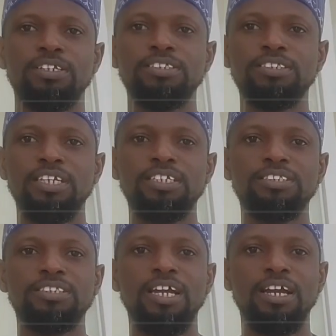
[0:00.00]
at the
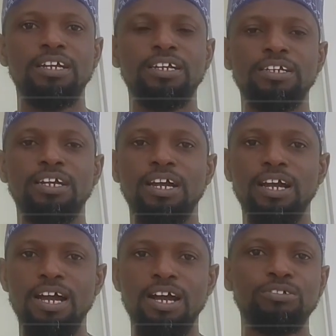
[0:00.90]
New University
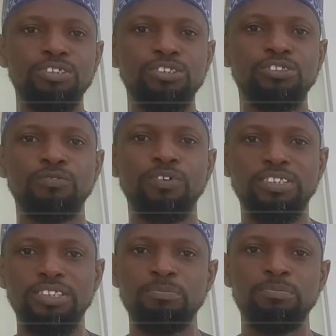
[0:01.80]
of
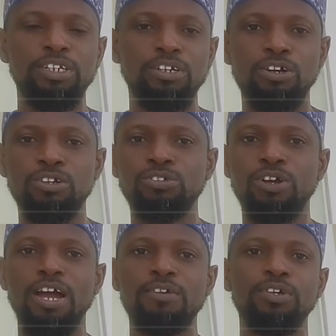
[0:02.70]
Nigeria,
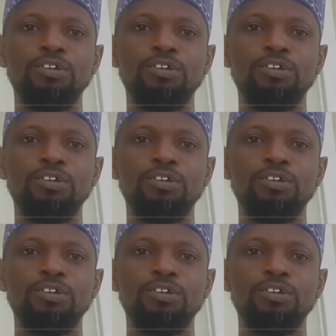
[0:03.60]
Akeem